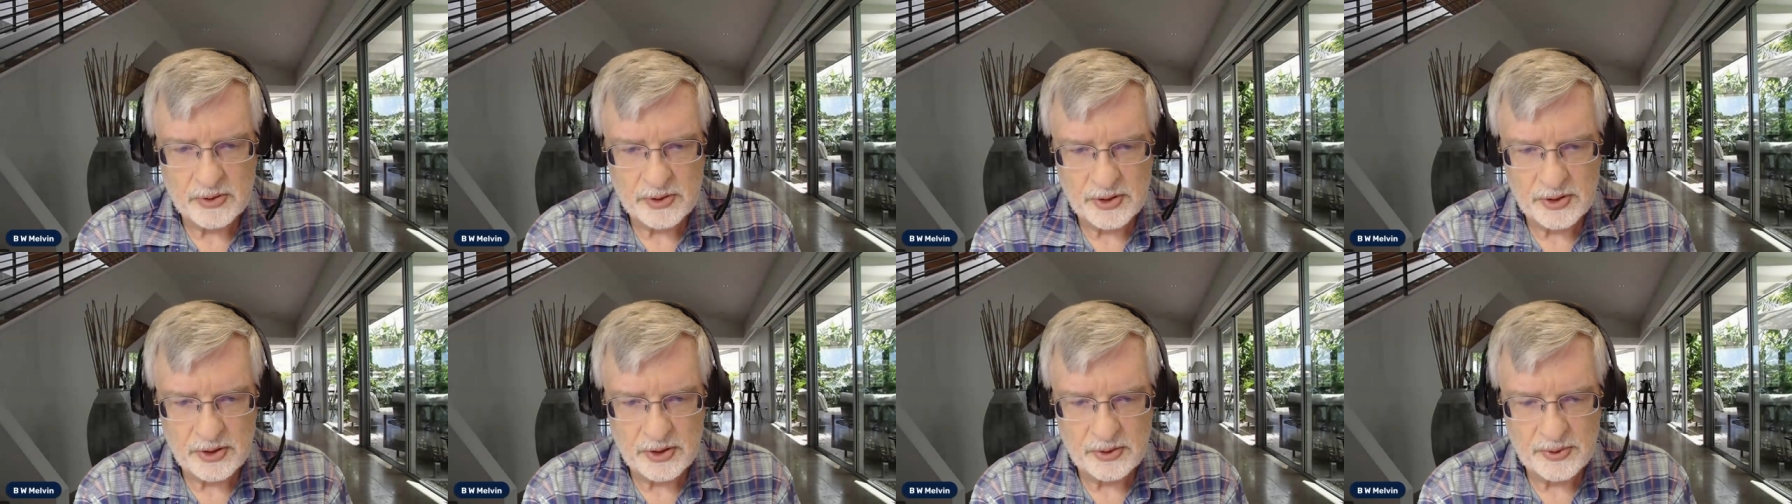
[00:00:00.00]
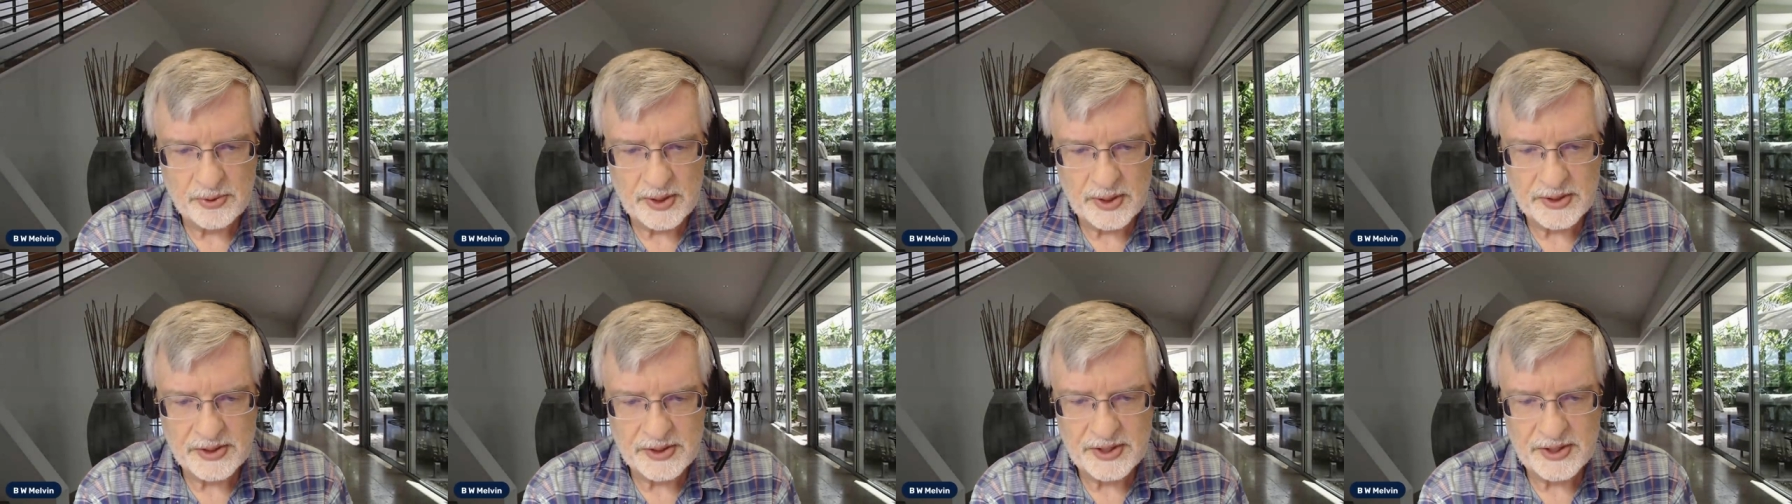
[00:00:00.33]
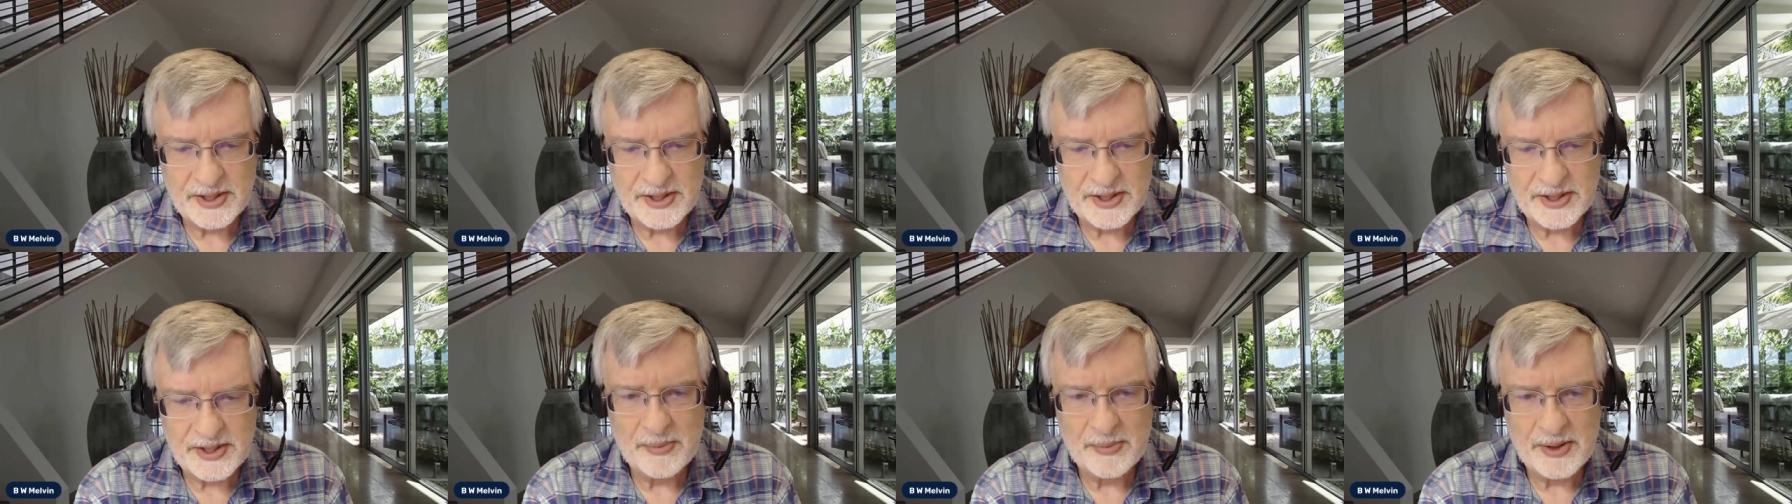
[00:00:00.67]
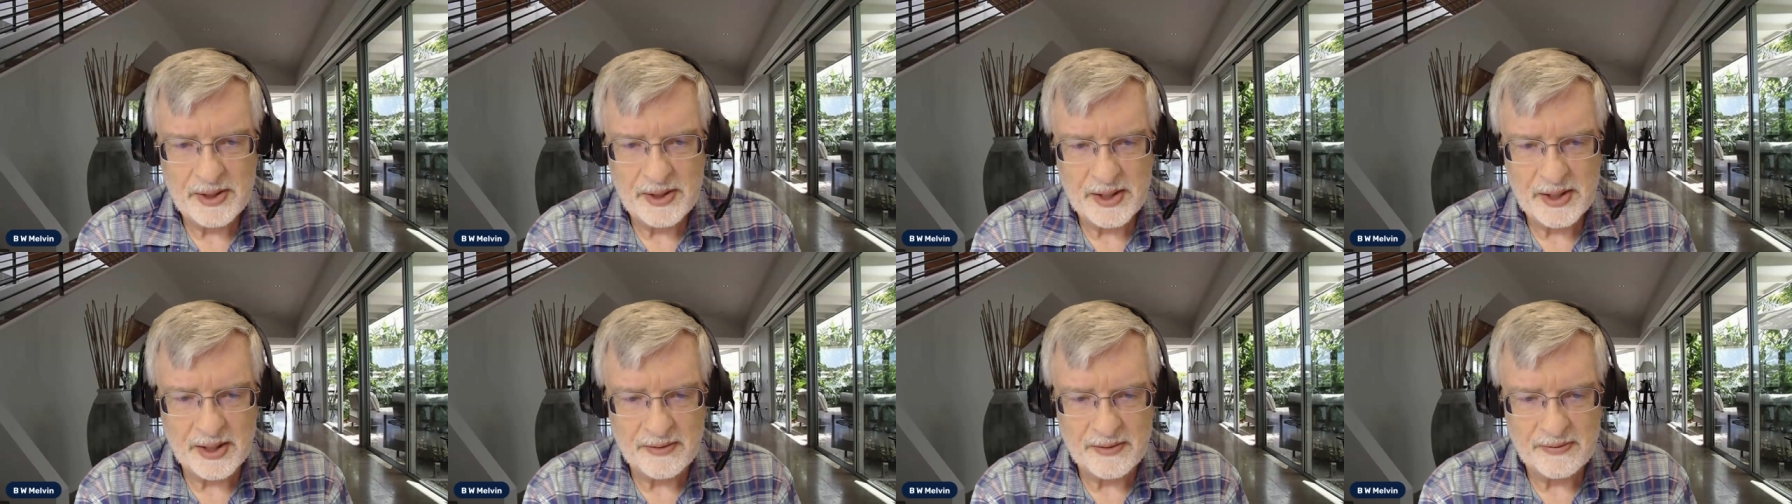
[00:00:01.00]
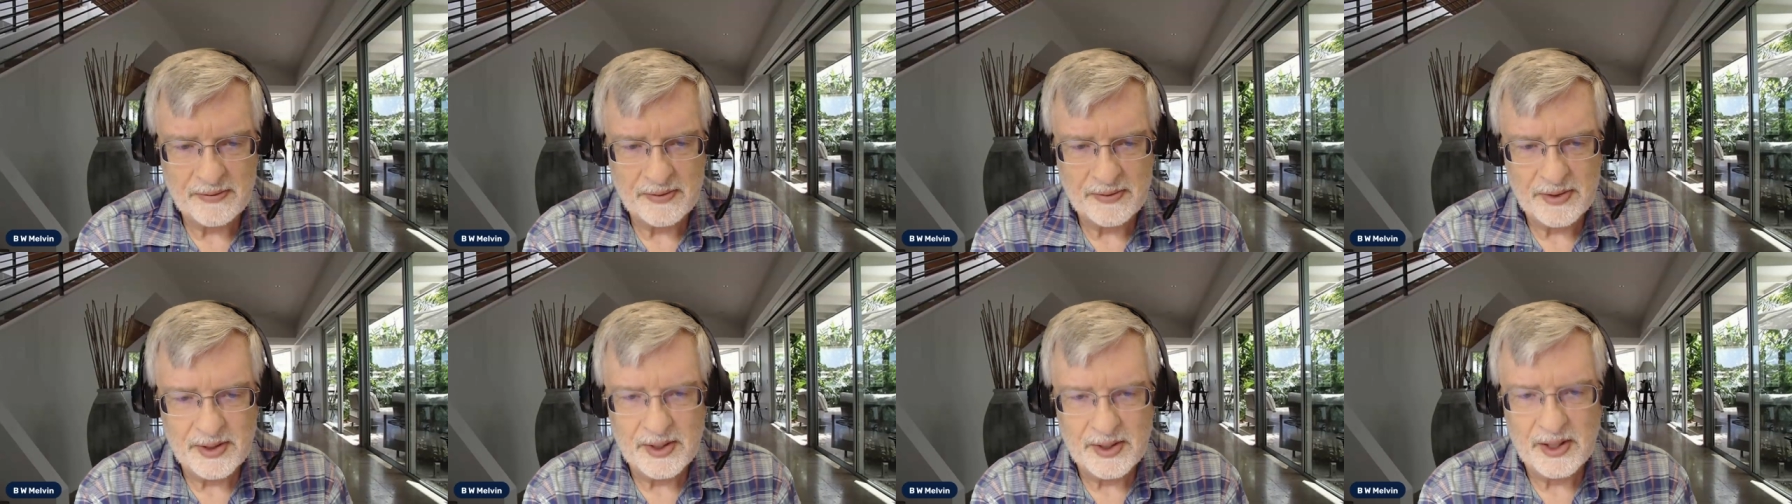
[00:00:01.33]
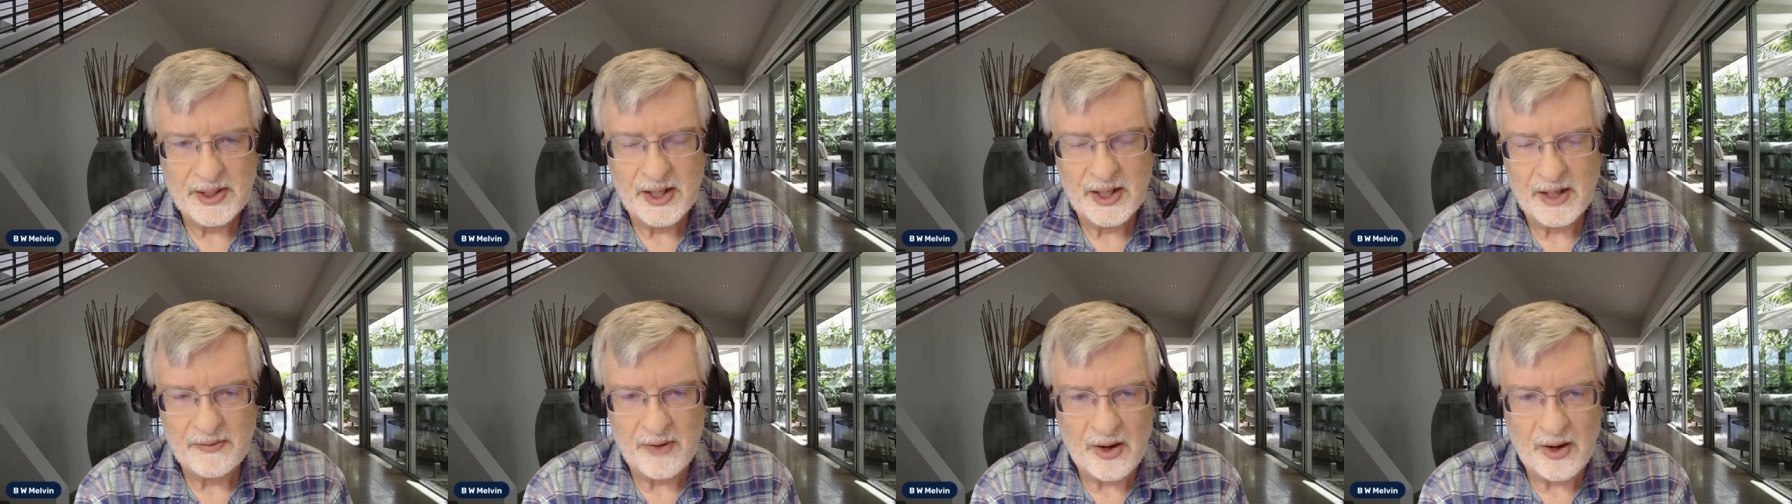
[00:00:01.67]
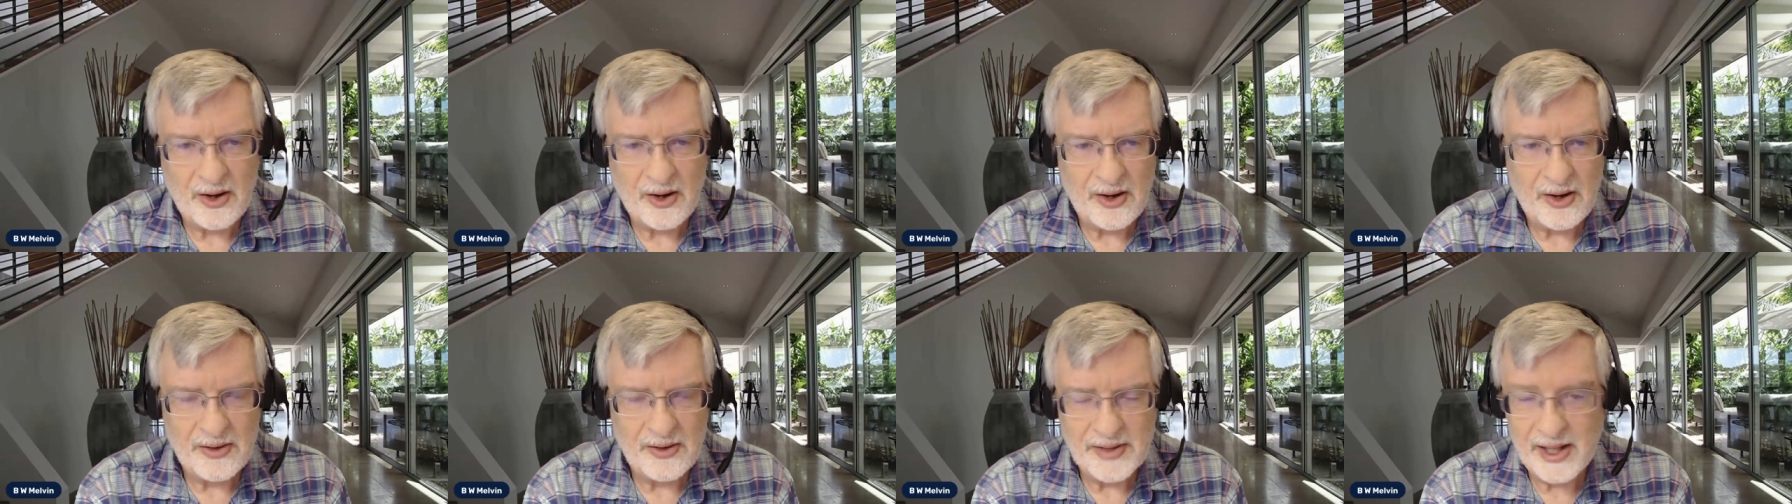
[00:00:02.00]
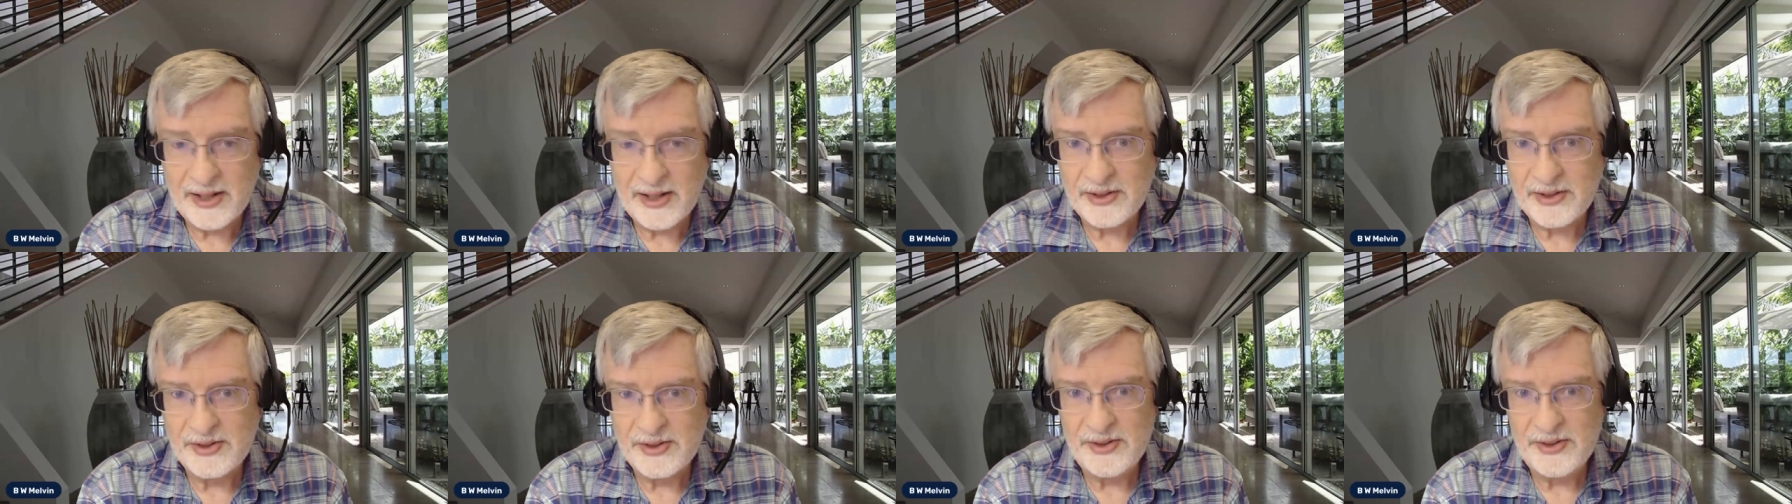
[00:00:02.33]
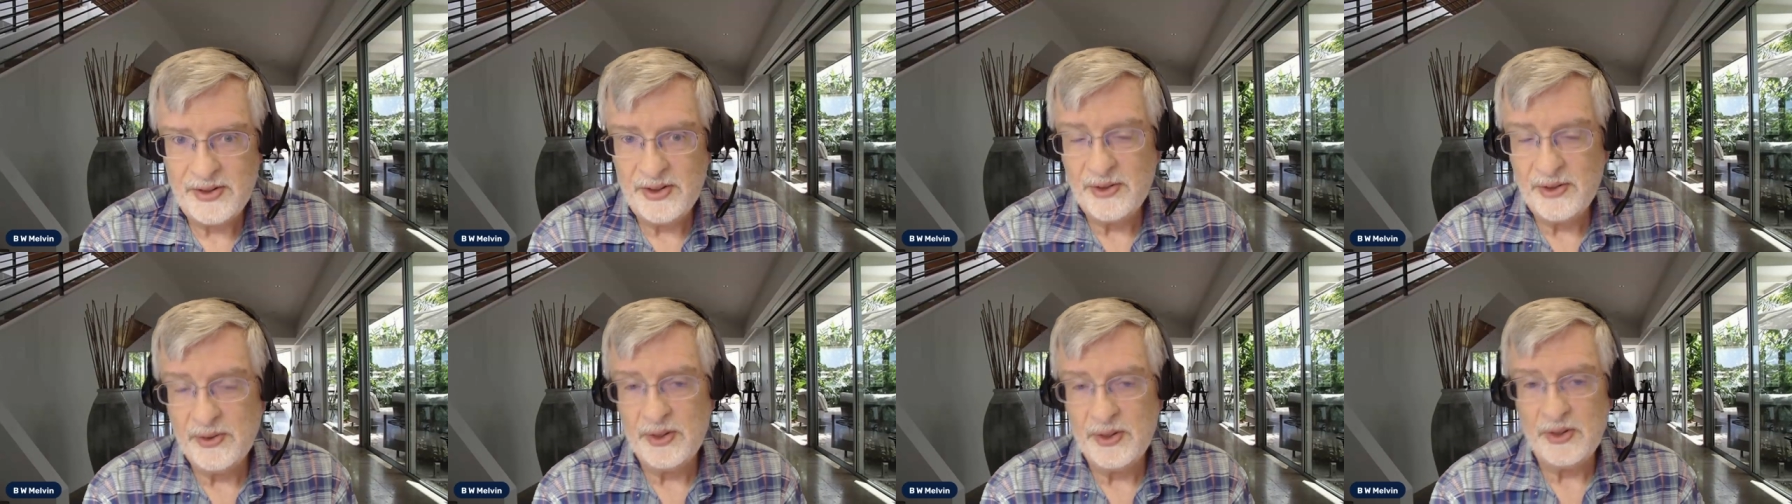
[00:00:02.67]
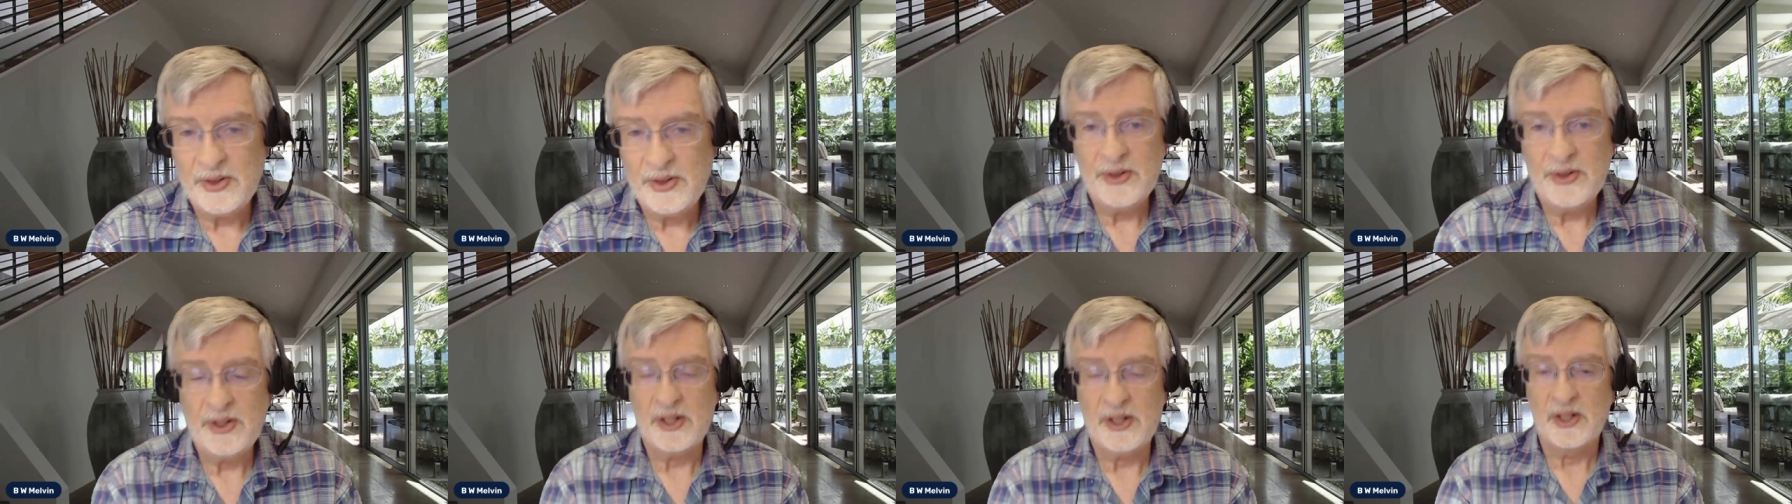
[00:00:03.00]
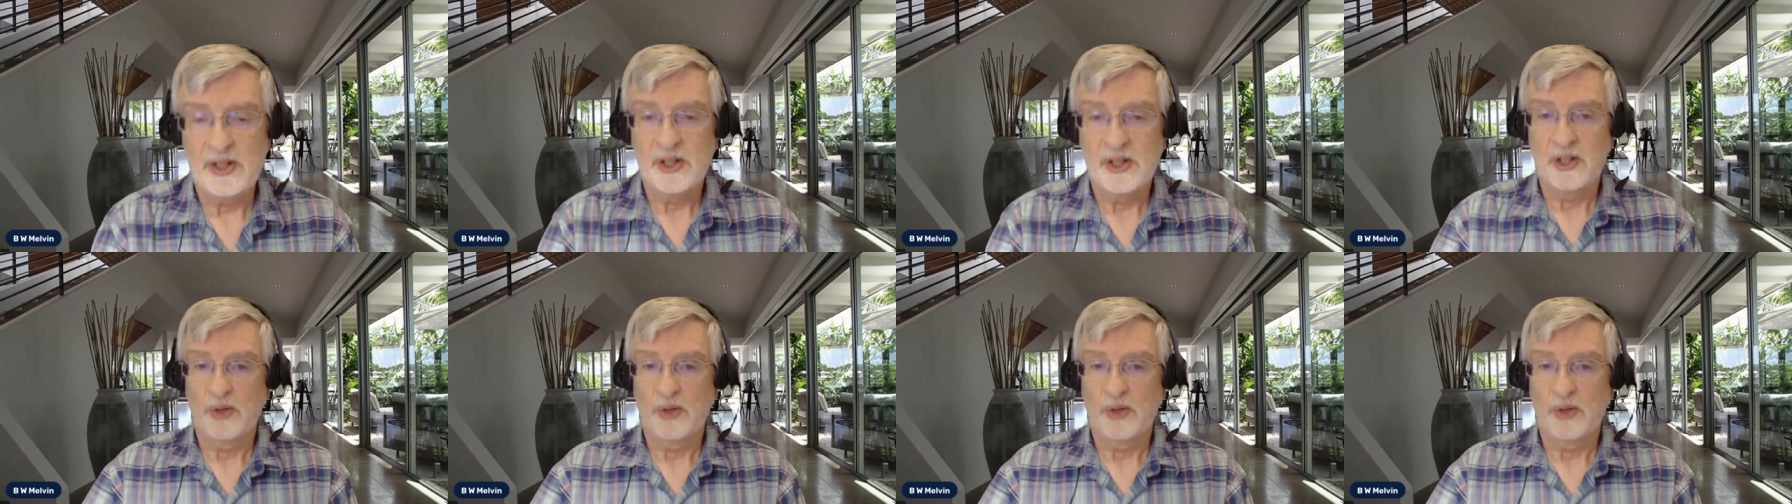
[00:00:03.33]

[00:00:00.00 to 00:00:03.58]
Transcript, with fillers: you as the enemy of of all that is new and good,